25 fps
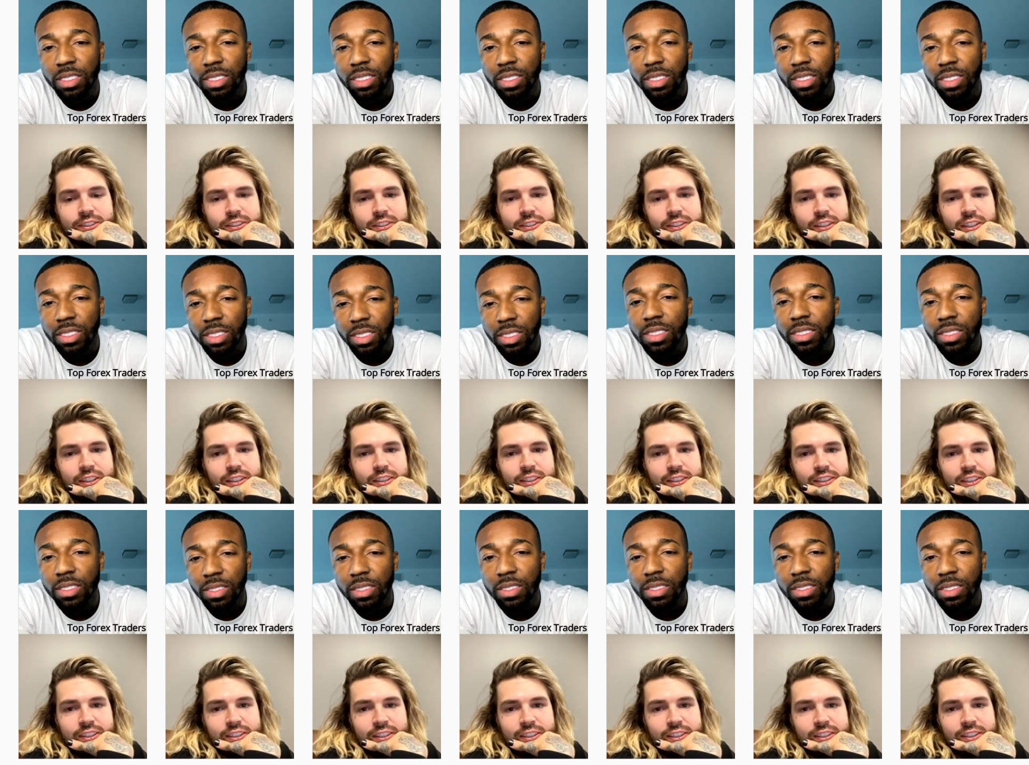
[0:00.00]
Speaker 1: and
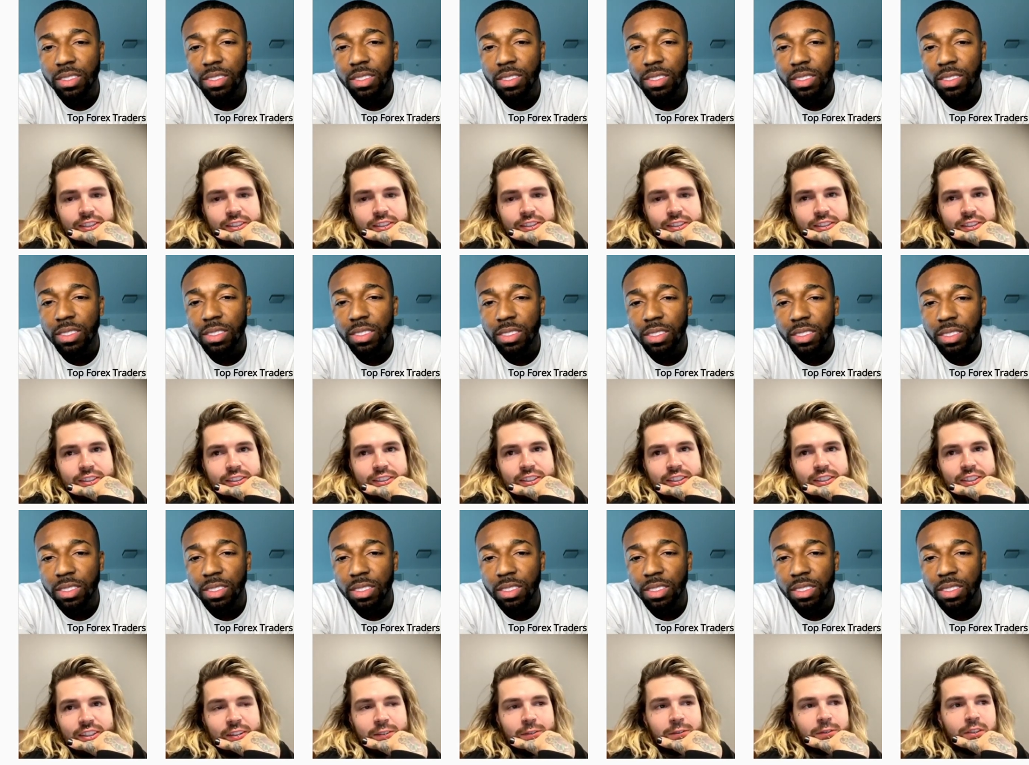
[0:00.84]
then
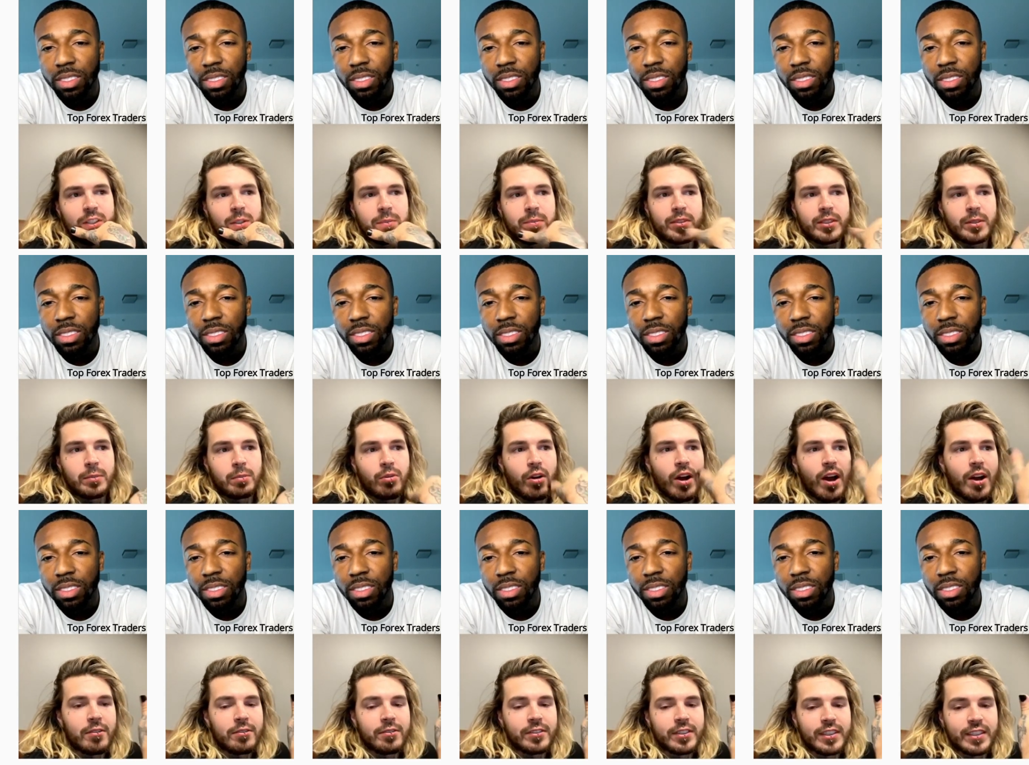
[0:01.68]
flipped the
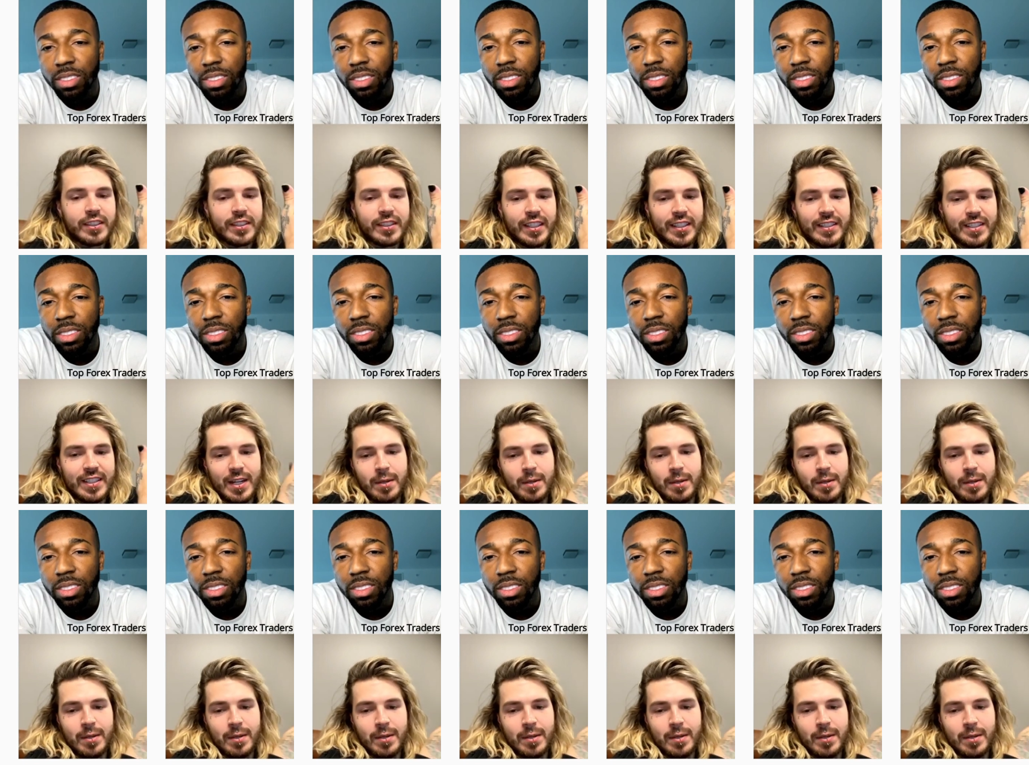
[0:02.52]
profit, and then I